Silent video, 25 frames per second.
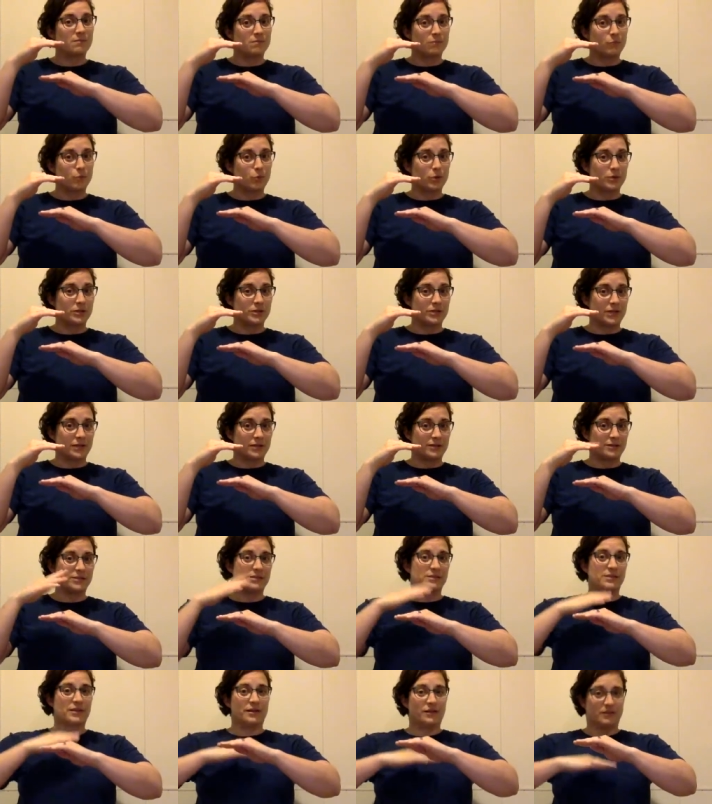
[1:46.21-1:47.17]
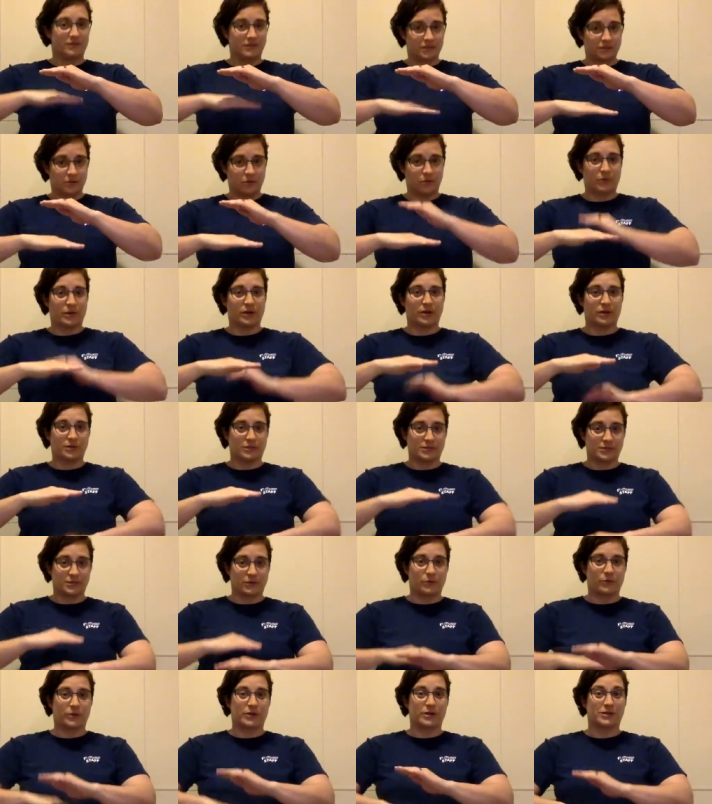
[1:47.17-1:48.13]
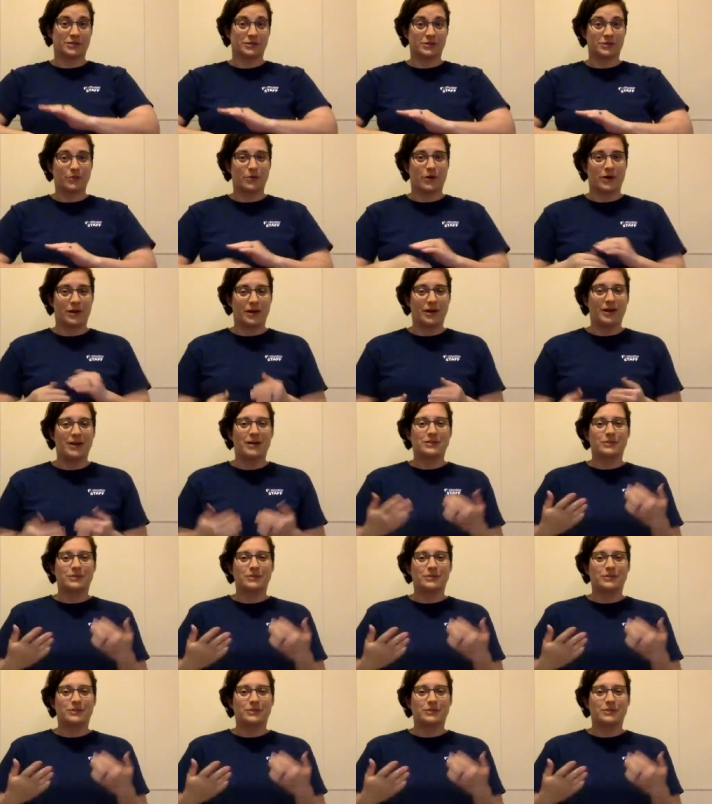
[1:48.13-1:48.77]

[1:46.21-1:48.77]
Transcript: more dense, and so on and so on and so on.